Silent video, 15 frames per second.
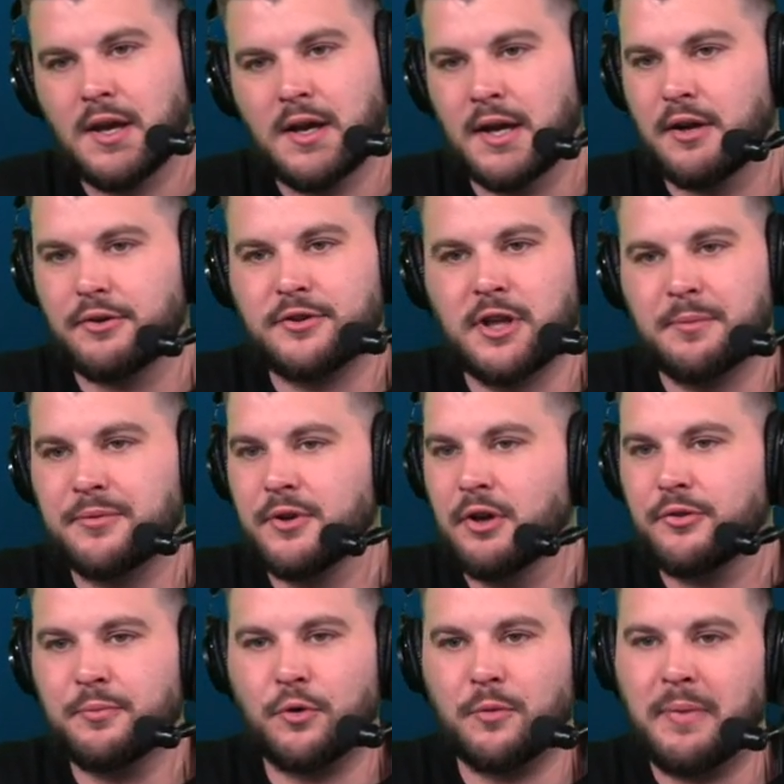I know Tibbs
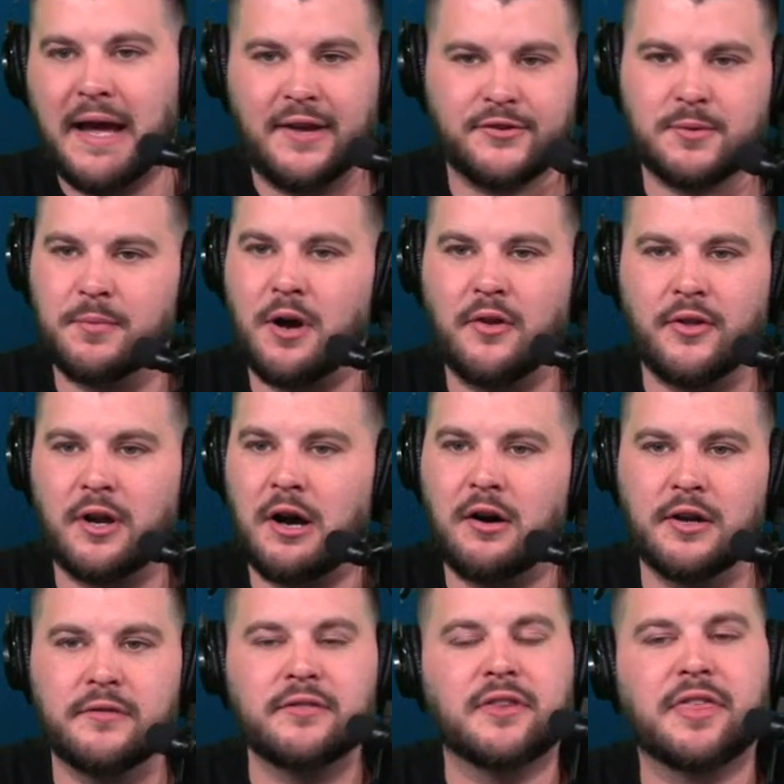knows more basketball than
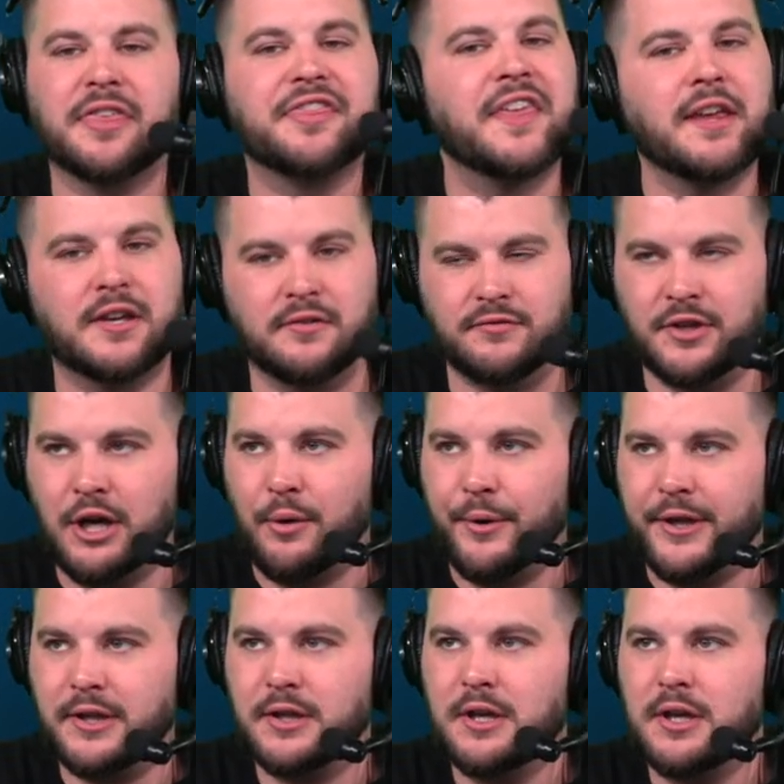I'll even think of
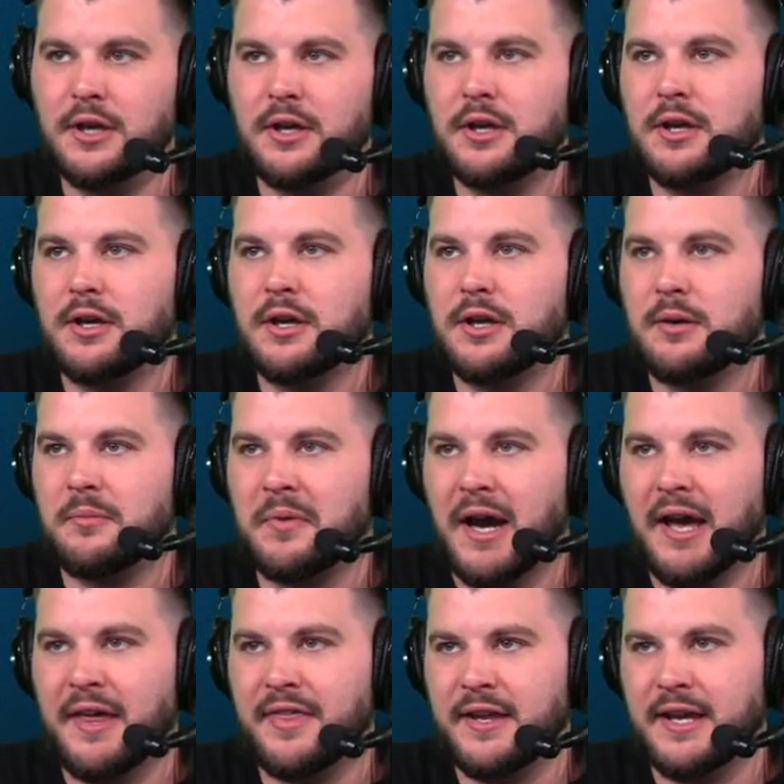knowing. But
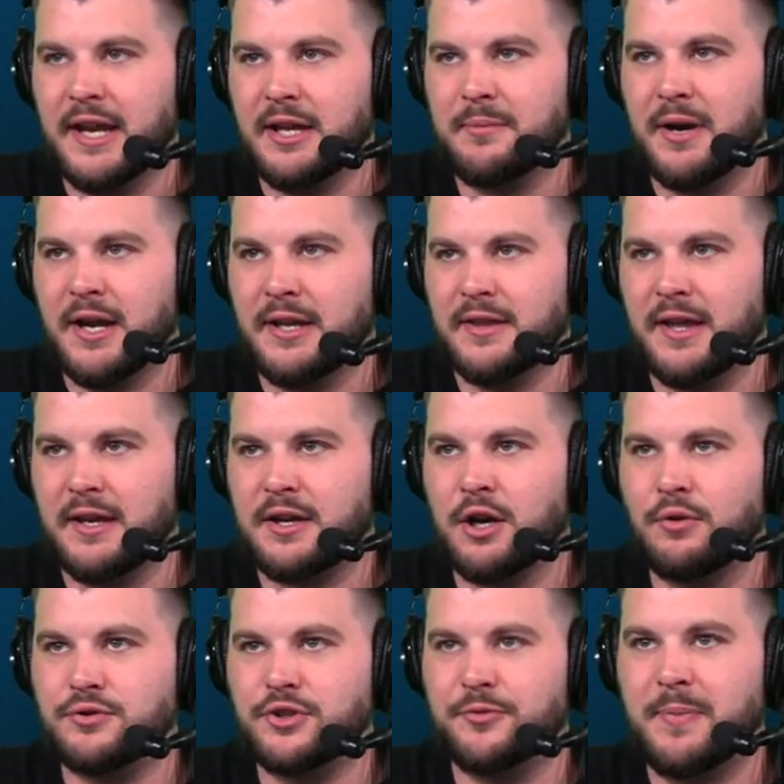I think anybody that
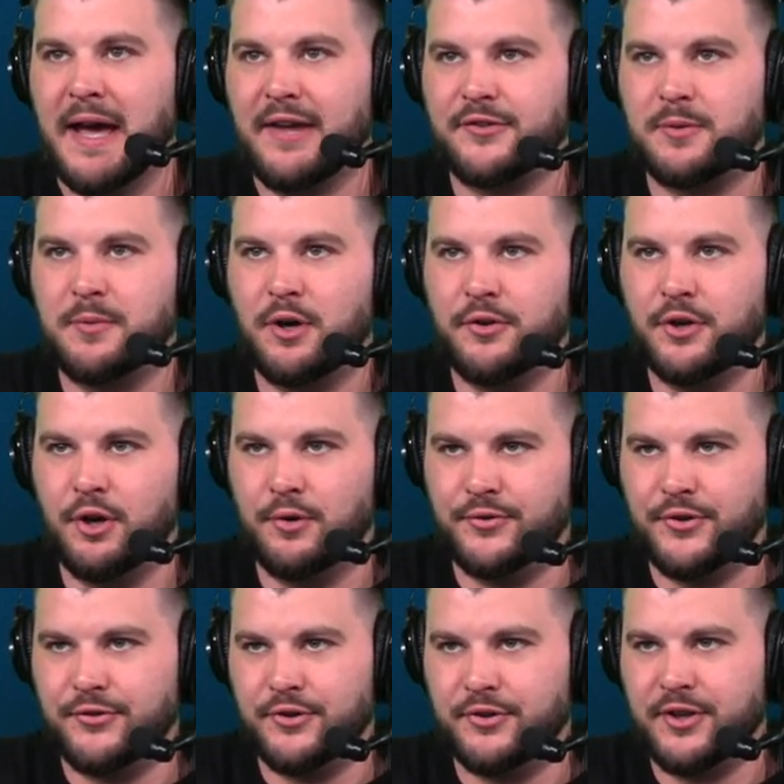coaches basketball knows
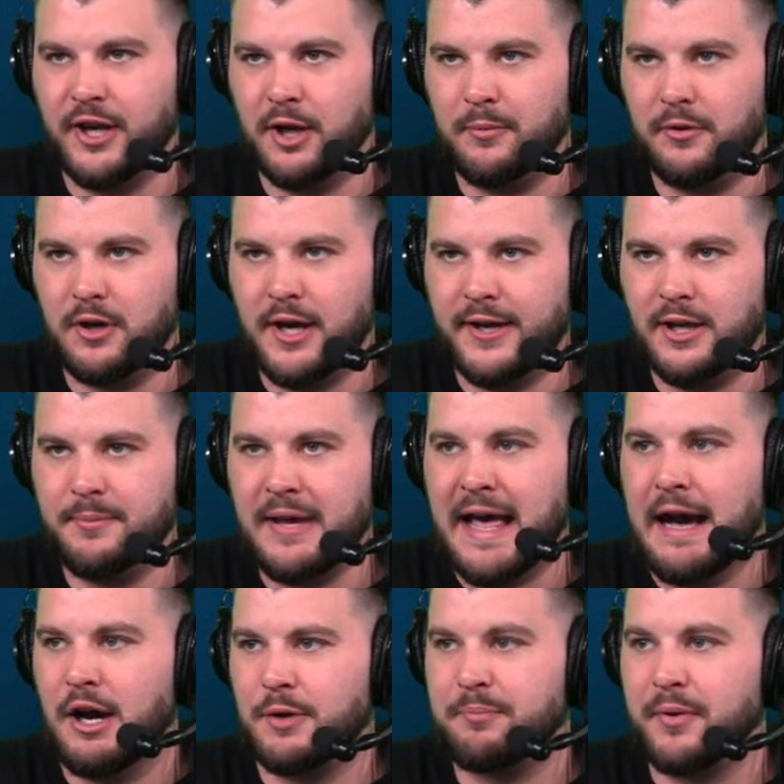it's a terrible lineup.
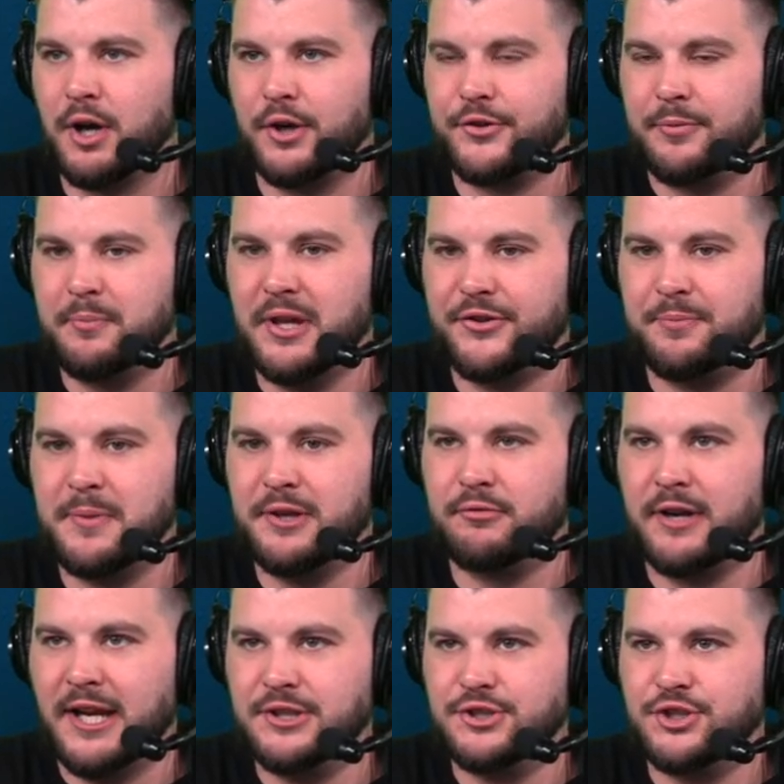Alec Burks missed
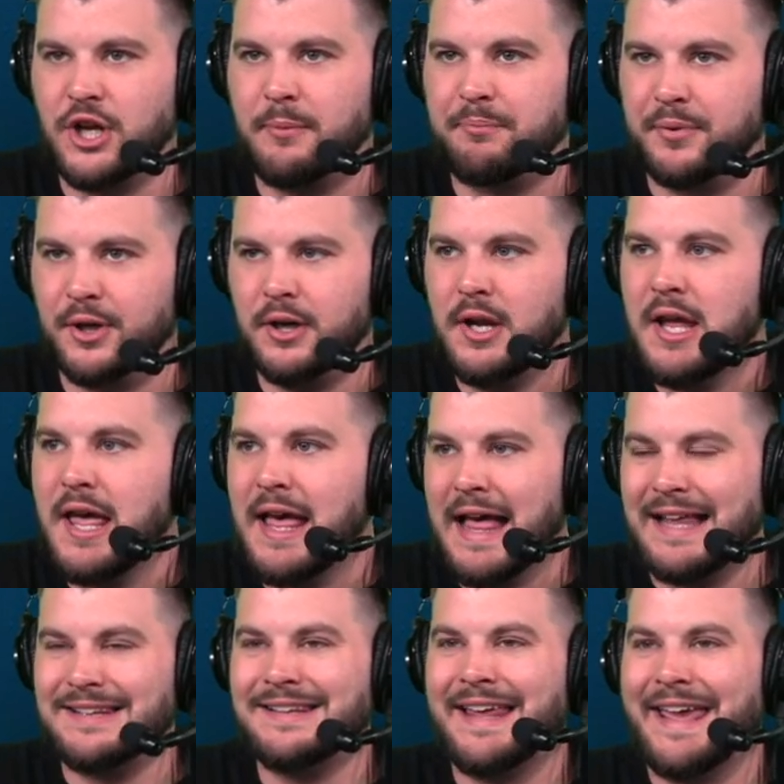mid-range jumper.
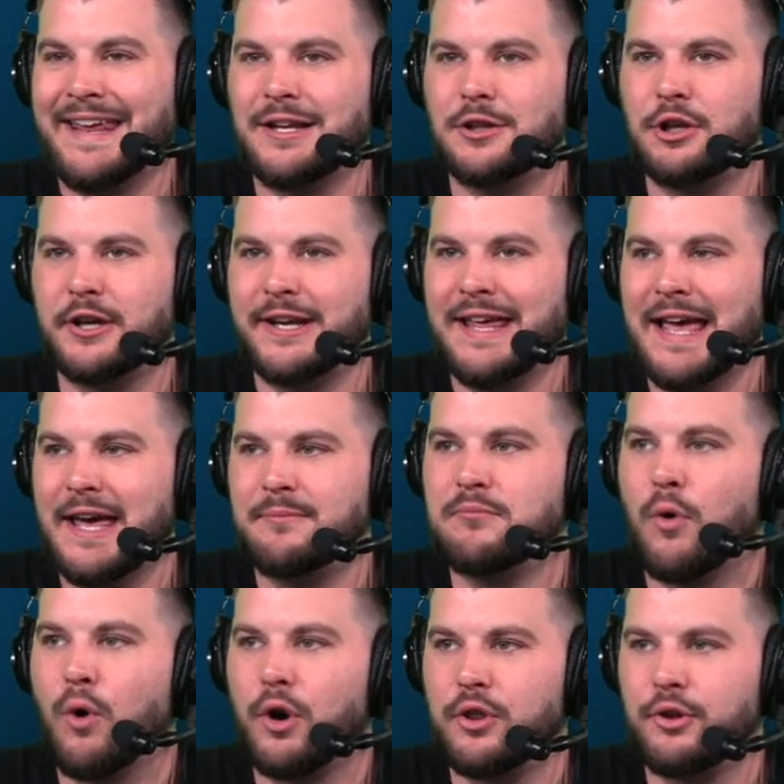Atlanta looking to add
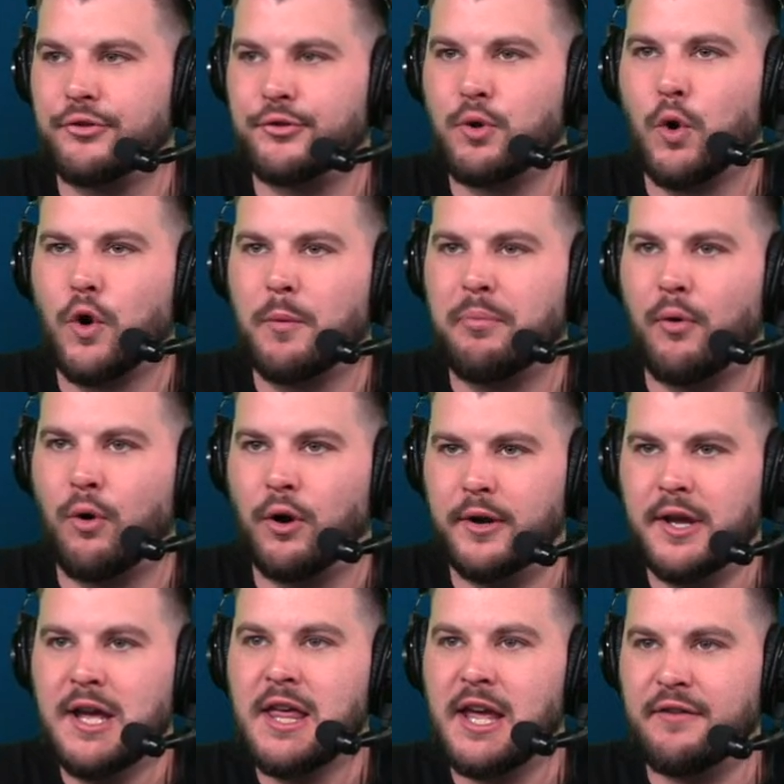more to the scoreboard.
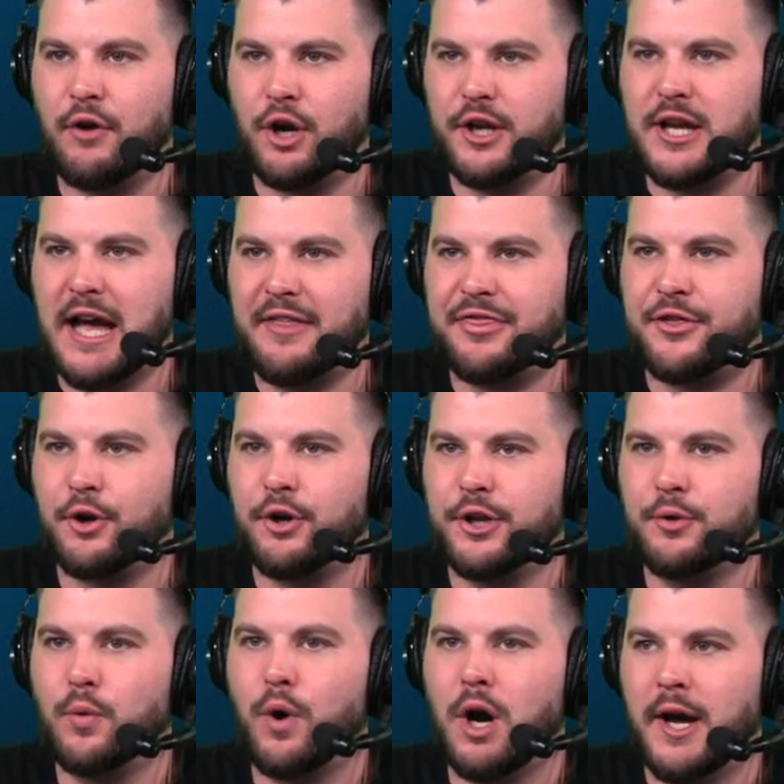They've already got
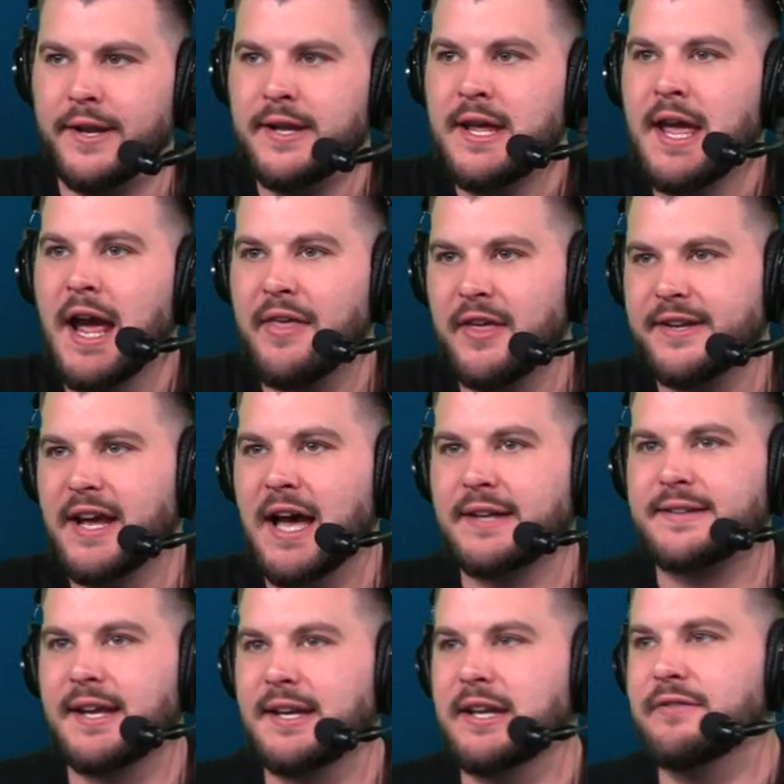thirty-one, and then Donte
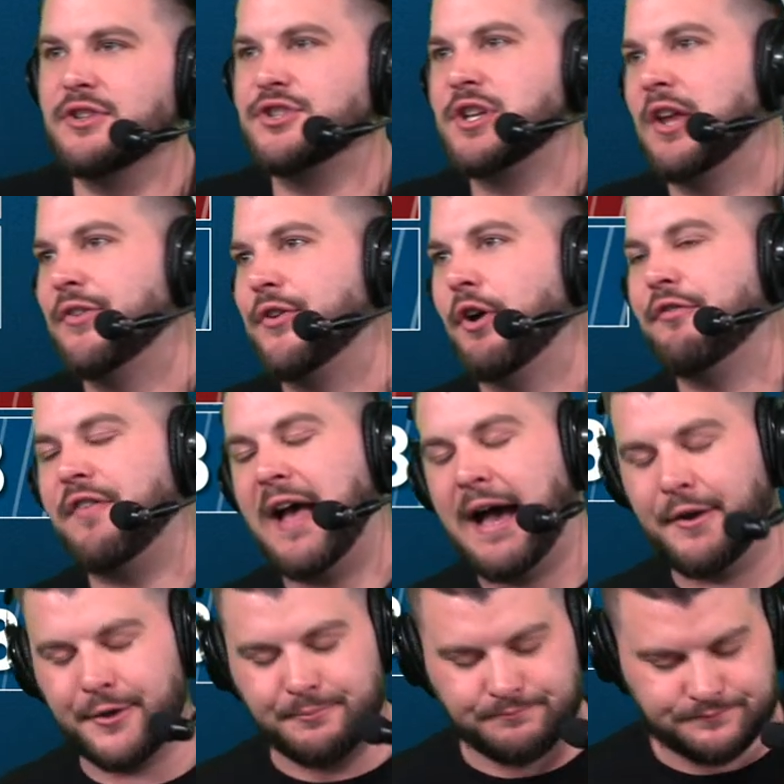DiVincenzo
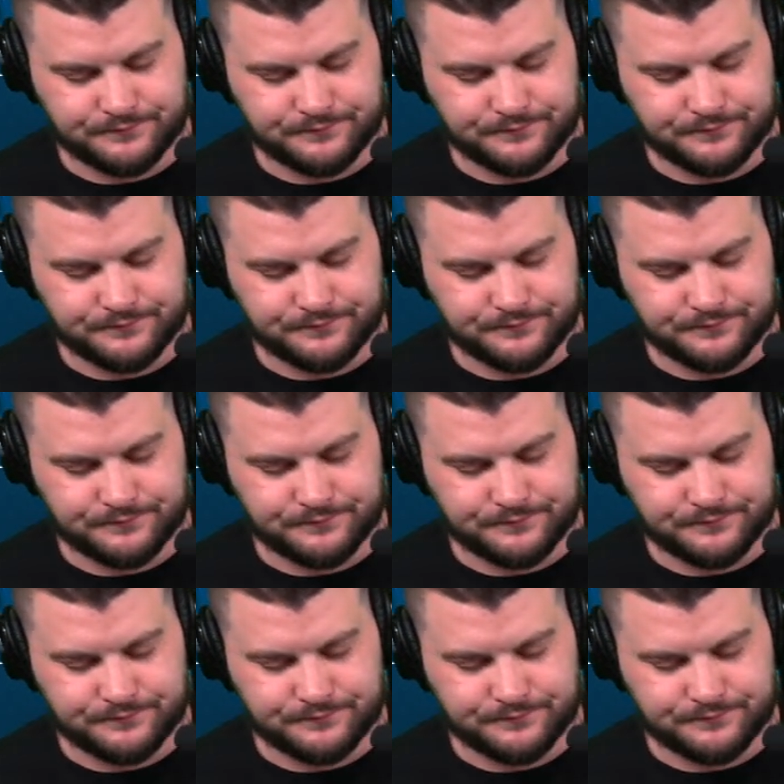fouled him.